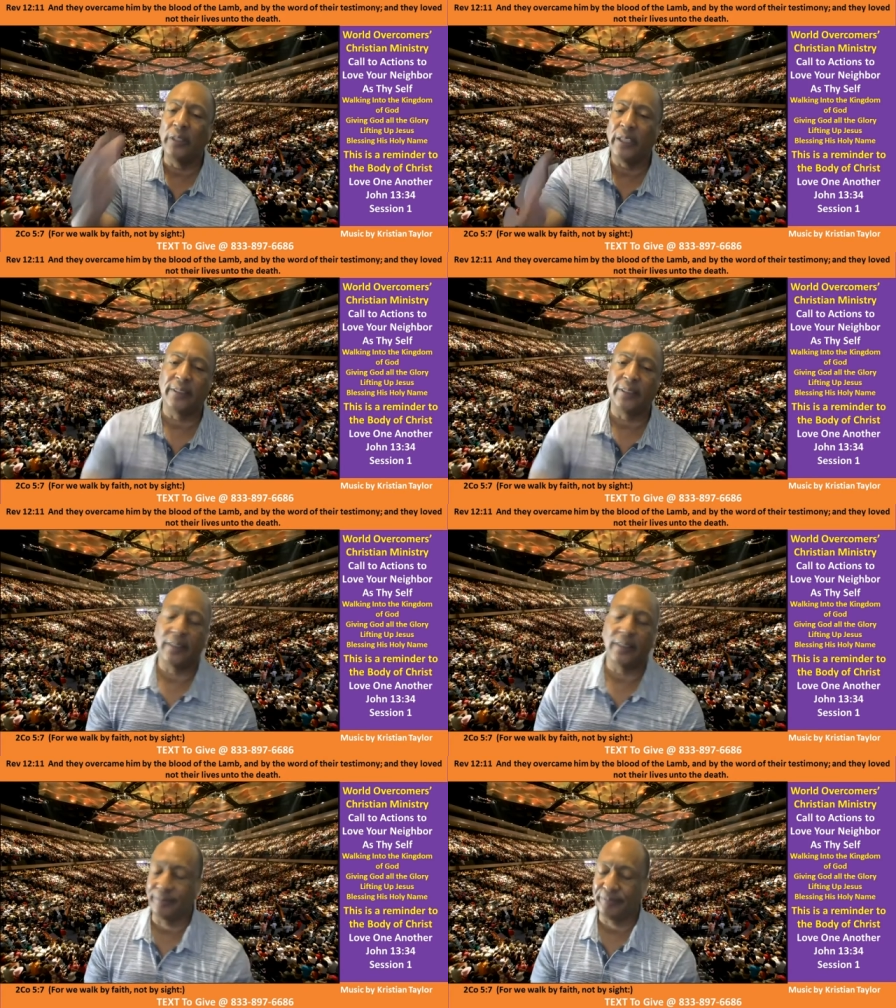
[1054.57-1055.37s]

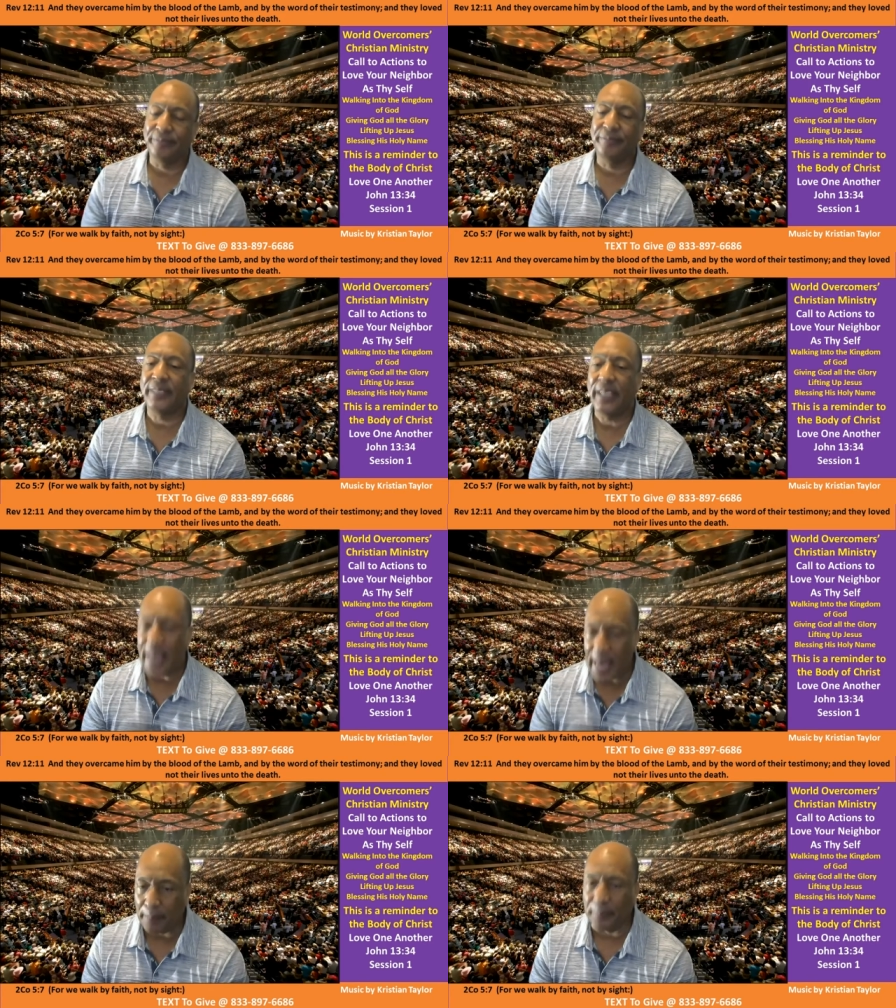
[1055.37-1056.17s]
Listen, it
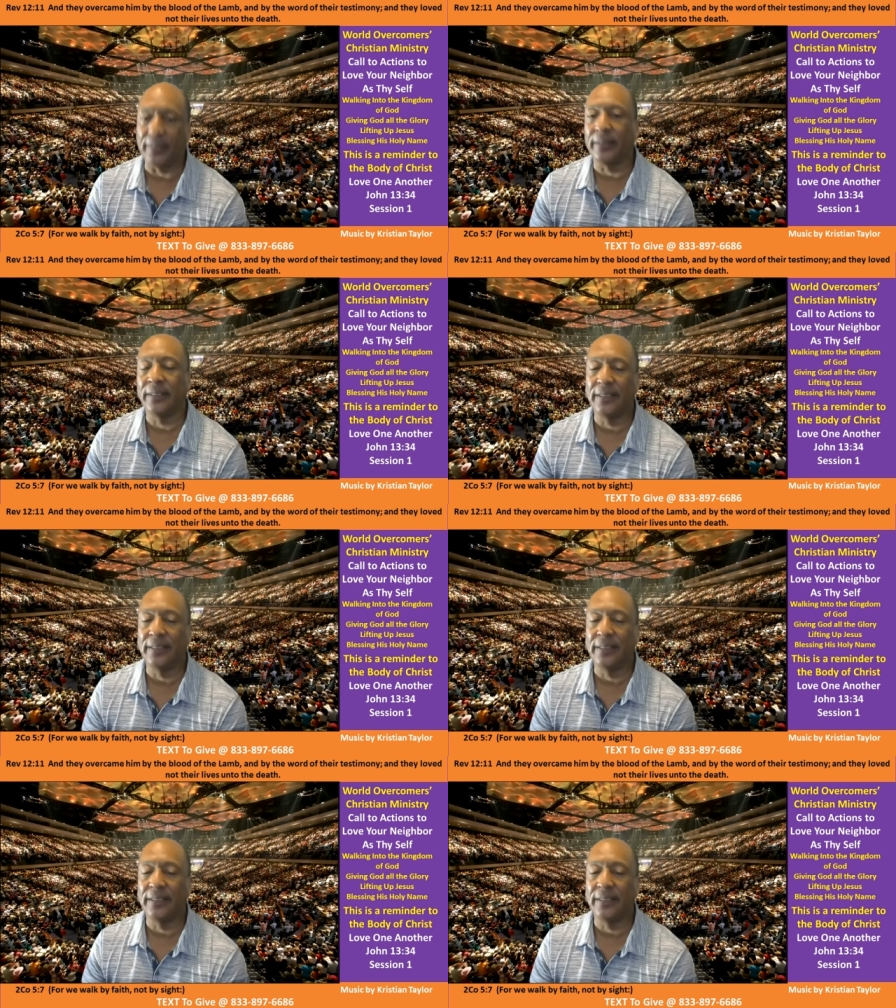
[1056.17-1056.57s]
happened.